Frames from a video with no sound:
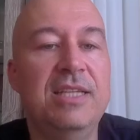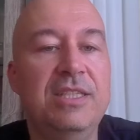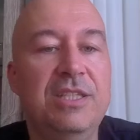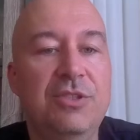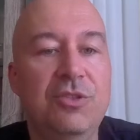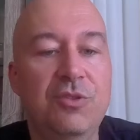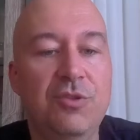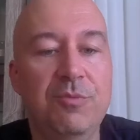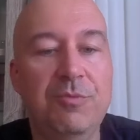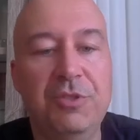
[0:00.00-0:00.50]

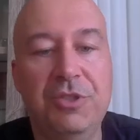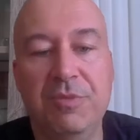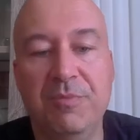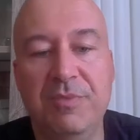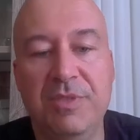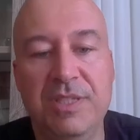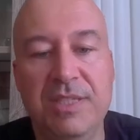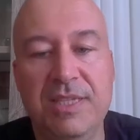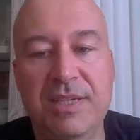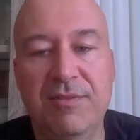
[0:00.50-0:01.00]
d2, bishop
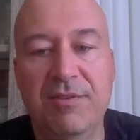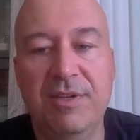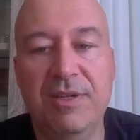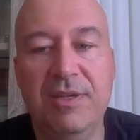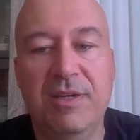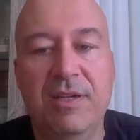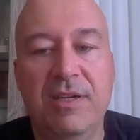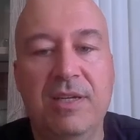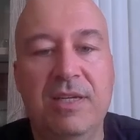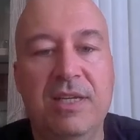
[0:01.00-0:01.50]
d7,
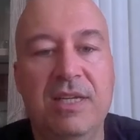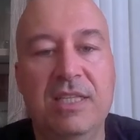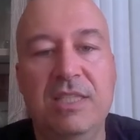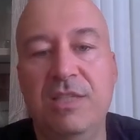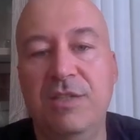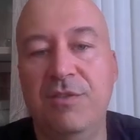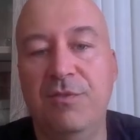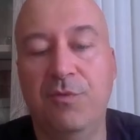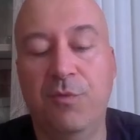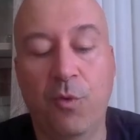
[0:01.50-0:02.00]
knight
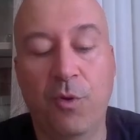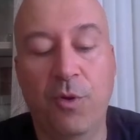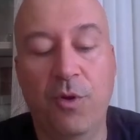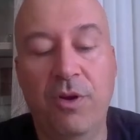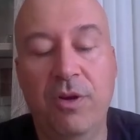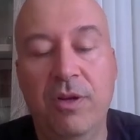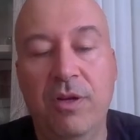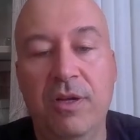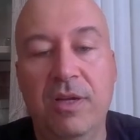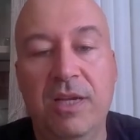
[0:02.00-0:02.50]

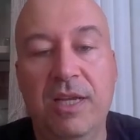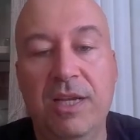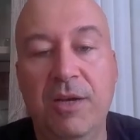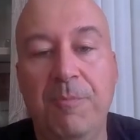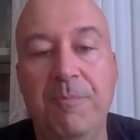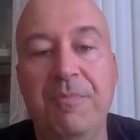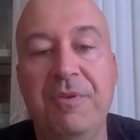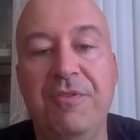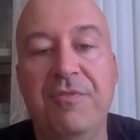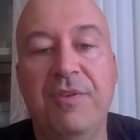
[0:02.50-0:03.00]
c4, and now
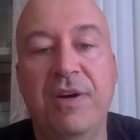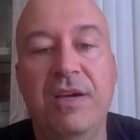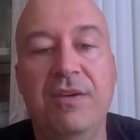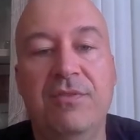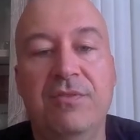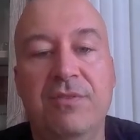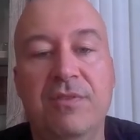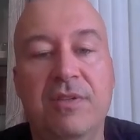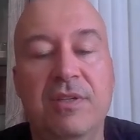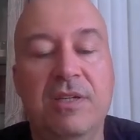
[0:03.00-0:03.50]
b5.
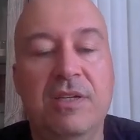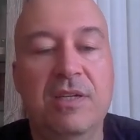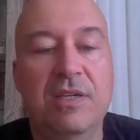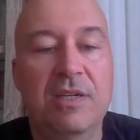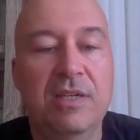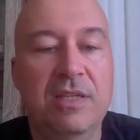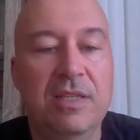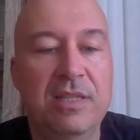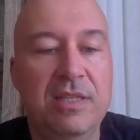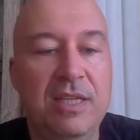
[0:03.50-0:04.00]

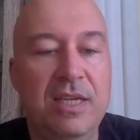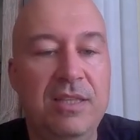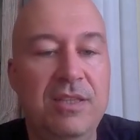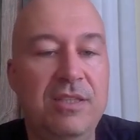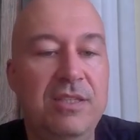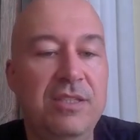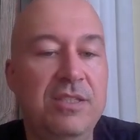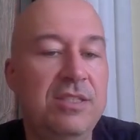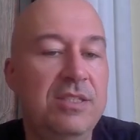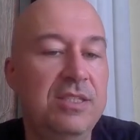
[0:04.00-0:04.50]
Knight
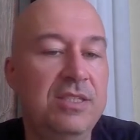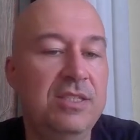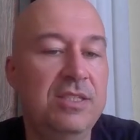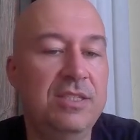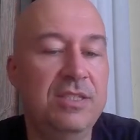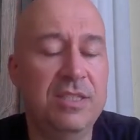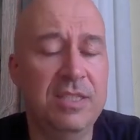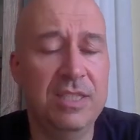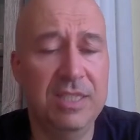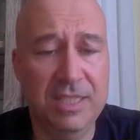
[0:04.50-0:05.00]
d6,
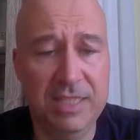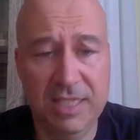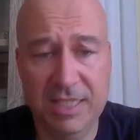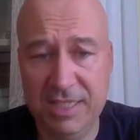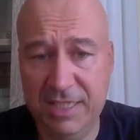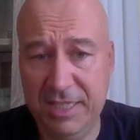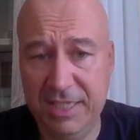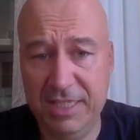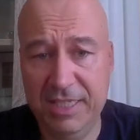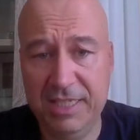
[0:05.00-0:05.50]
d6,
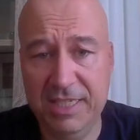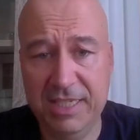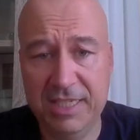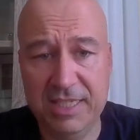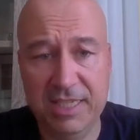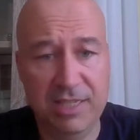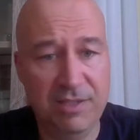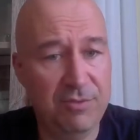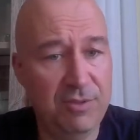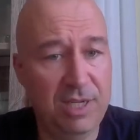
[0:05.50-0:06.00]
cd6,
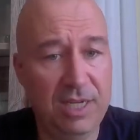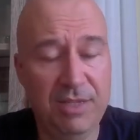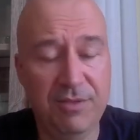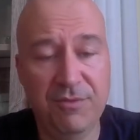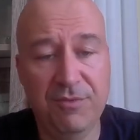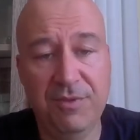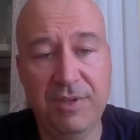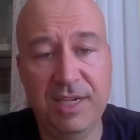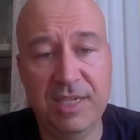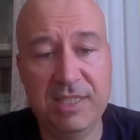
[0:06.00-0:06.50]
and really
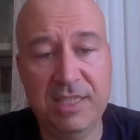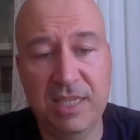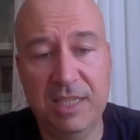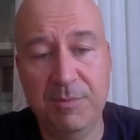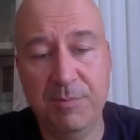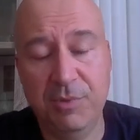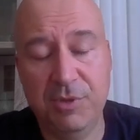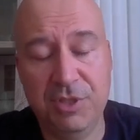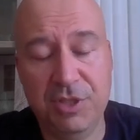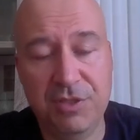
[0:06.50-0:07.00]

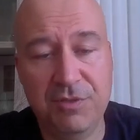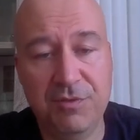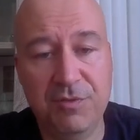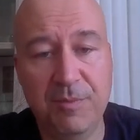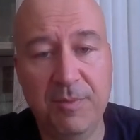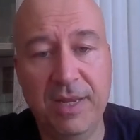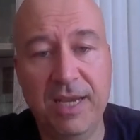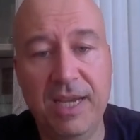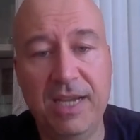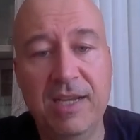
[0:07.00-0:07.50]
excellent position for
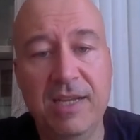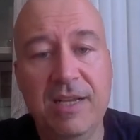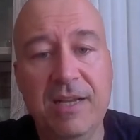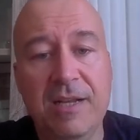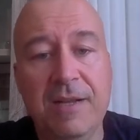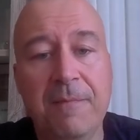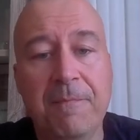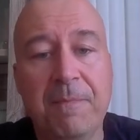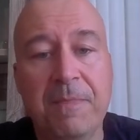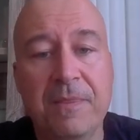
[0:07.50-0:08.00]
black.
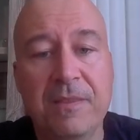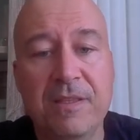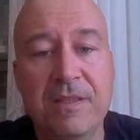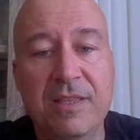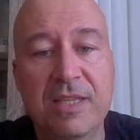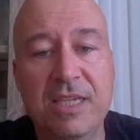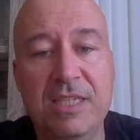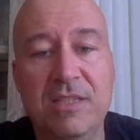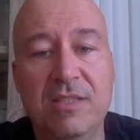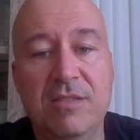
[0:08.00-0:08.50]

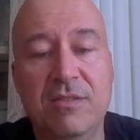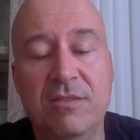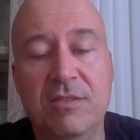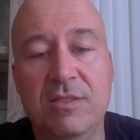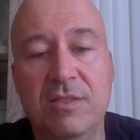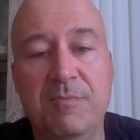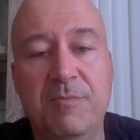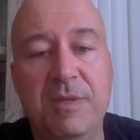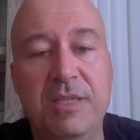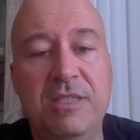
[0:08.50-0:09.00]
Nice
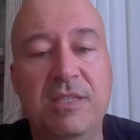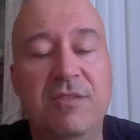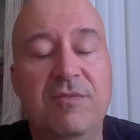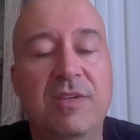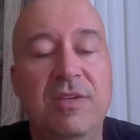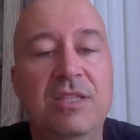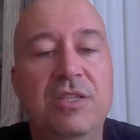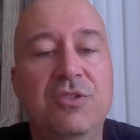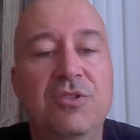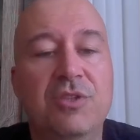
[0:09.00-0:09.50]
space
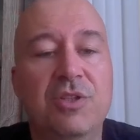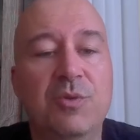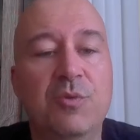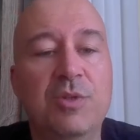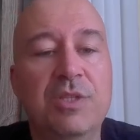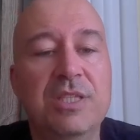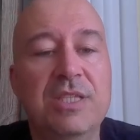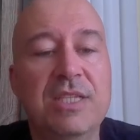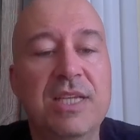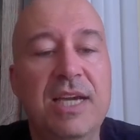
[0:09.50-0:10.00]
advantage on the
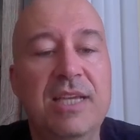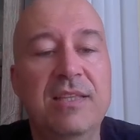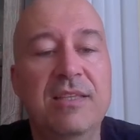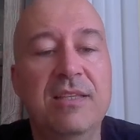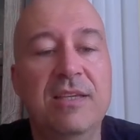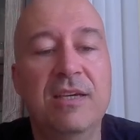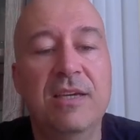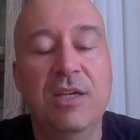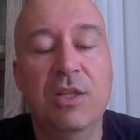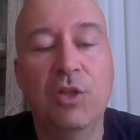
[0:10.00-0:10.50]
queen side.
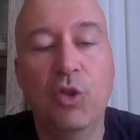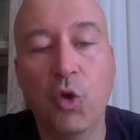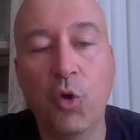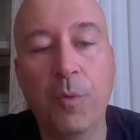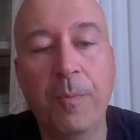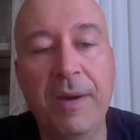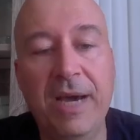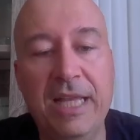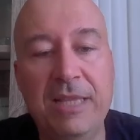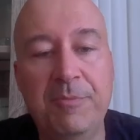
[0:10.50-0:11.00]
No
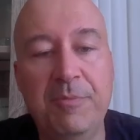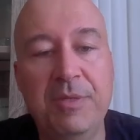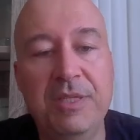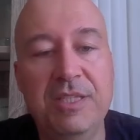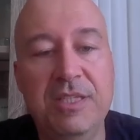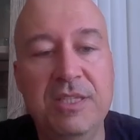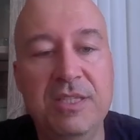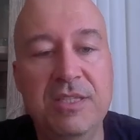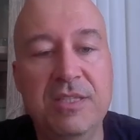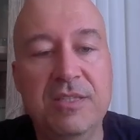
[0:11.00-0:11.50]
bad
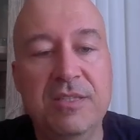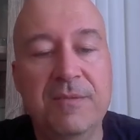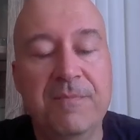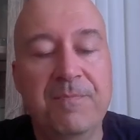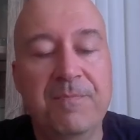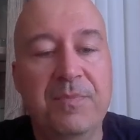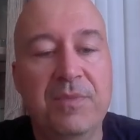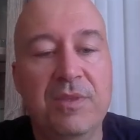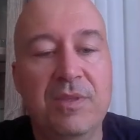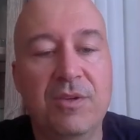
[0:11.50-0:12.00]
pieces.
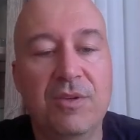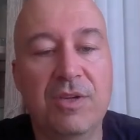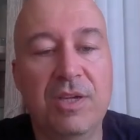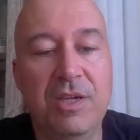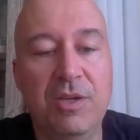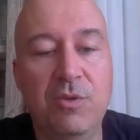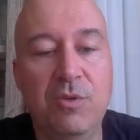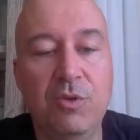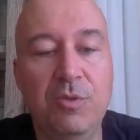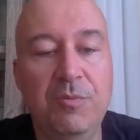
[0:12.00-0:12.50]
Okay,
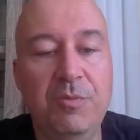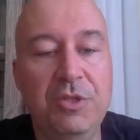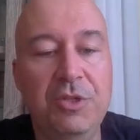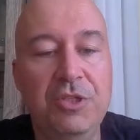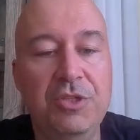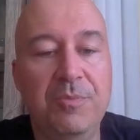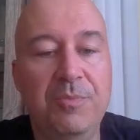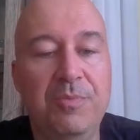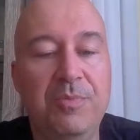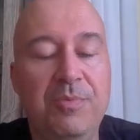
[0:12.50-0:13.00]
good
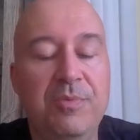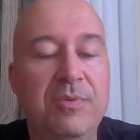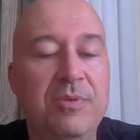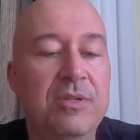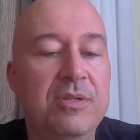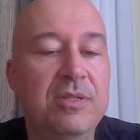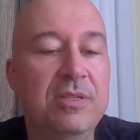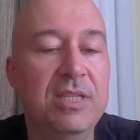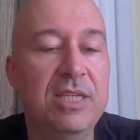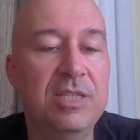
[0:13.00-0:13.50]
bishop,
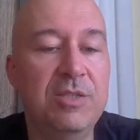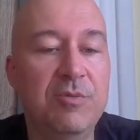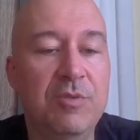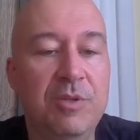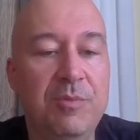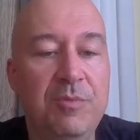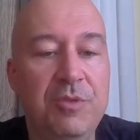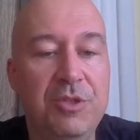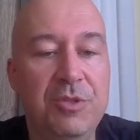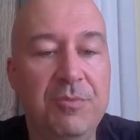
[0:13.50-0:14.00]
light
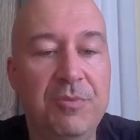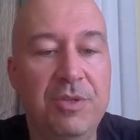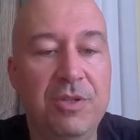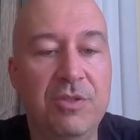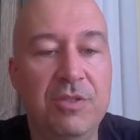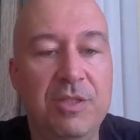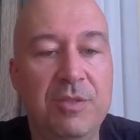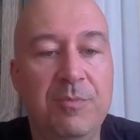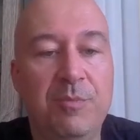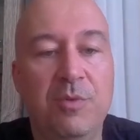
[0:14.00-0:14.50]
squared bishop
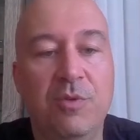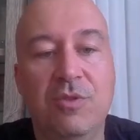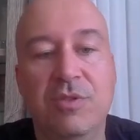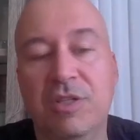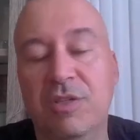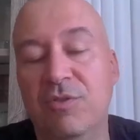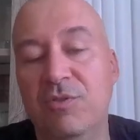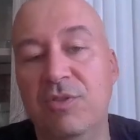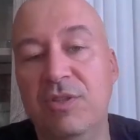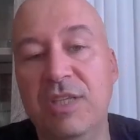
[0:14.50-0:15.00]
because the pawns
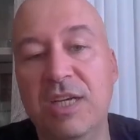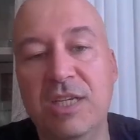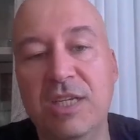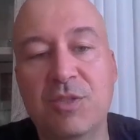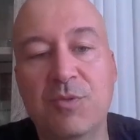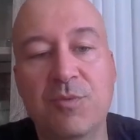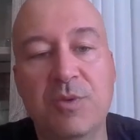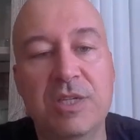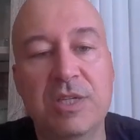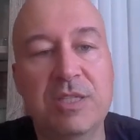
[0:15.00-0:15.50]
are on the dark
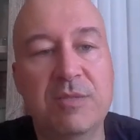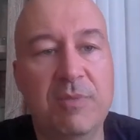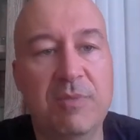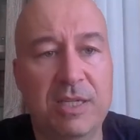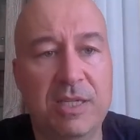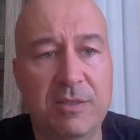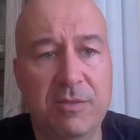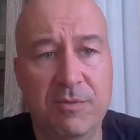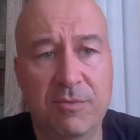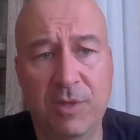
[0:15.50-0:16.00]
squares.
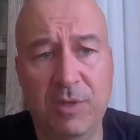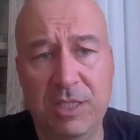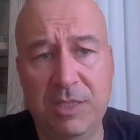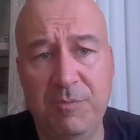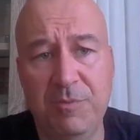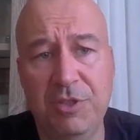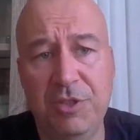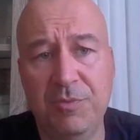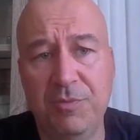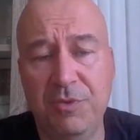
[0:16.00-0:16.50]
White's
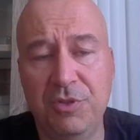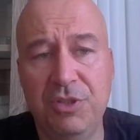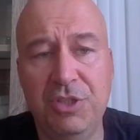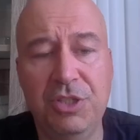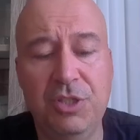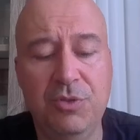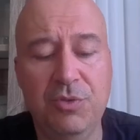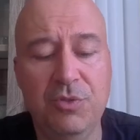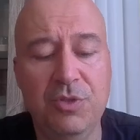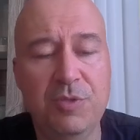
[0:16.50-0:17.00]
bishop on
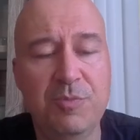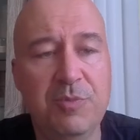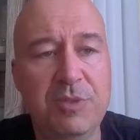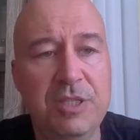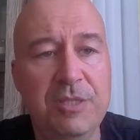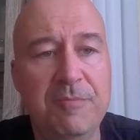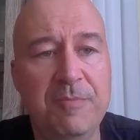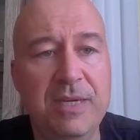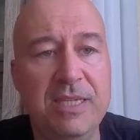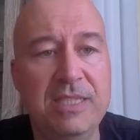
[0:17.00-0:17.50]
g2 is
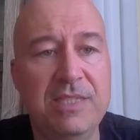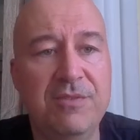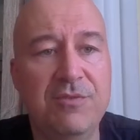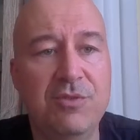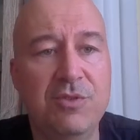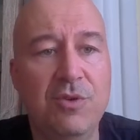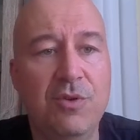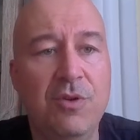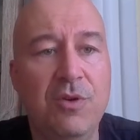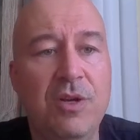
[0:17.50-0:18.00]
pretty passive,
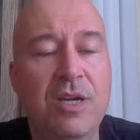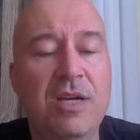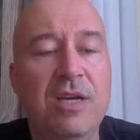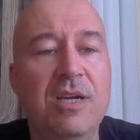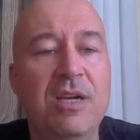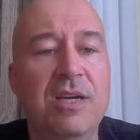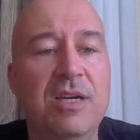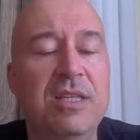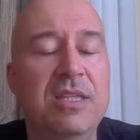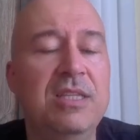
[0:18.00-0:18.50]
so
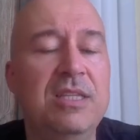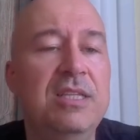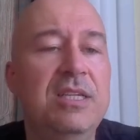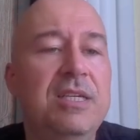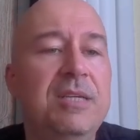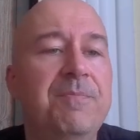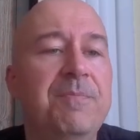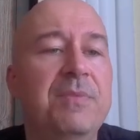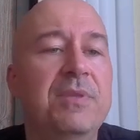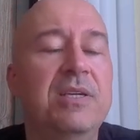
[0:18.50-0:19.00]

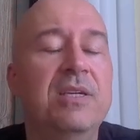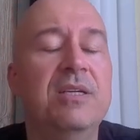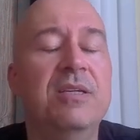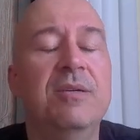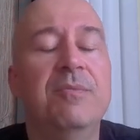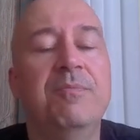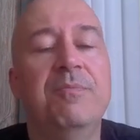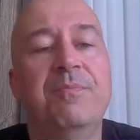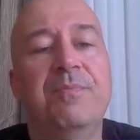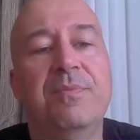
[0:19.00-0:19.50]
the
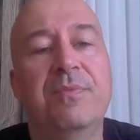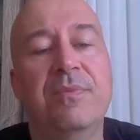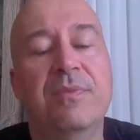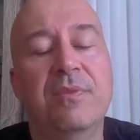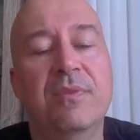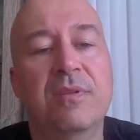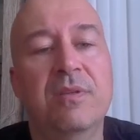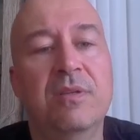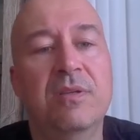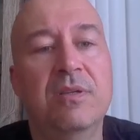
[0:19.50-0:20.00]

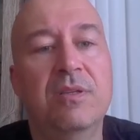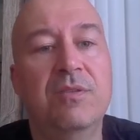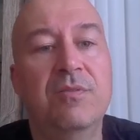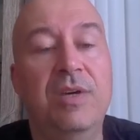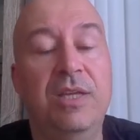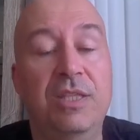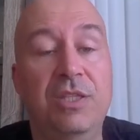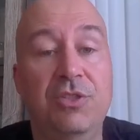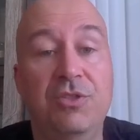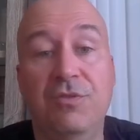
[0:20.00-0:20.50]

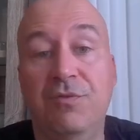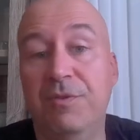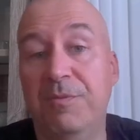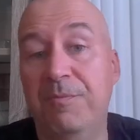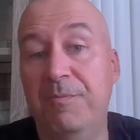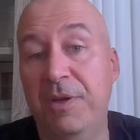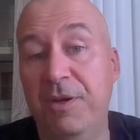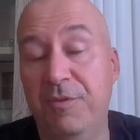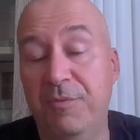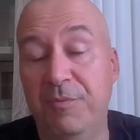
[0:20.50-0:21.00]
advantage of the
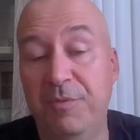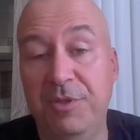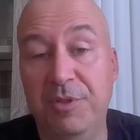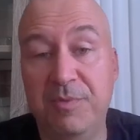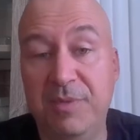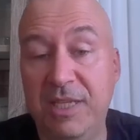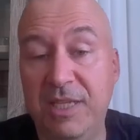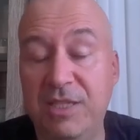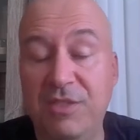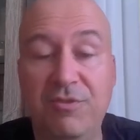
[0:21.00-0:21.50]
pair of
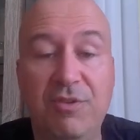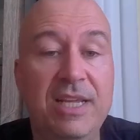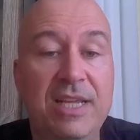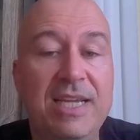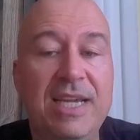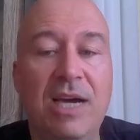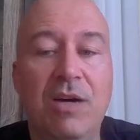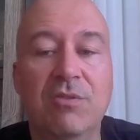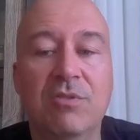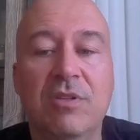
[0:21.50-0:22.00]
bishops doesn't really
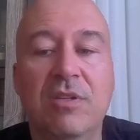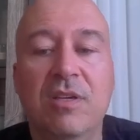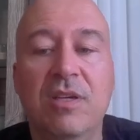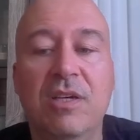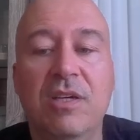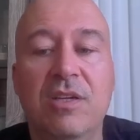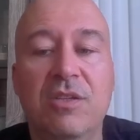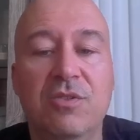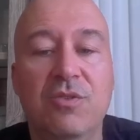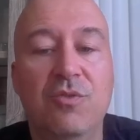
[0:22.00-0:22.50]
count.
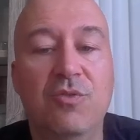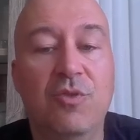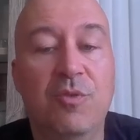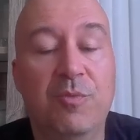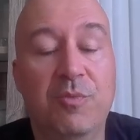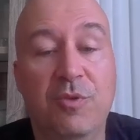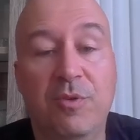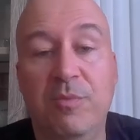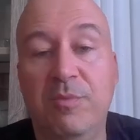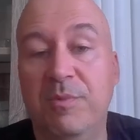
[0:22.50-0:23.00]
So no
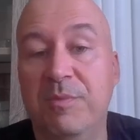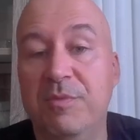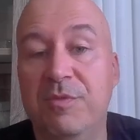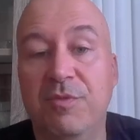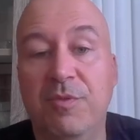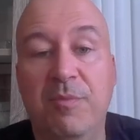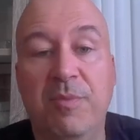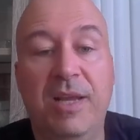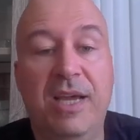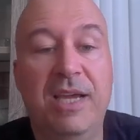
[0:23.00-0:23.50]
problems
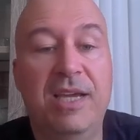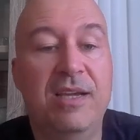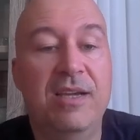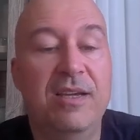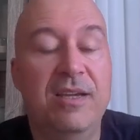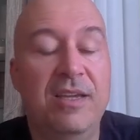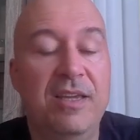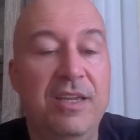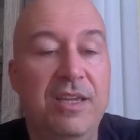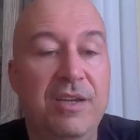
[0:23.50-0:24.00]
for black
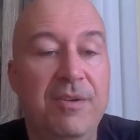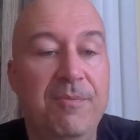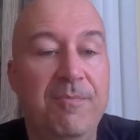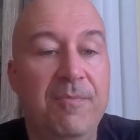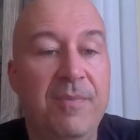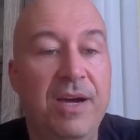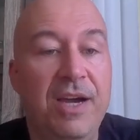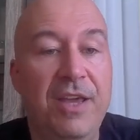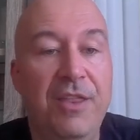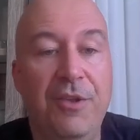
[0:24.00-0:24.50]
here
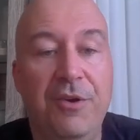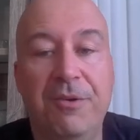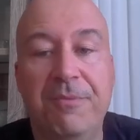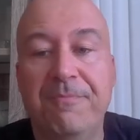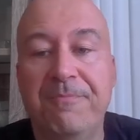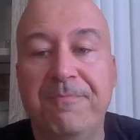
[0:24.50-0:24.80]
either.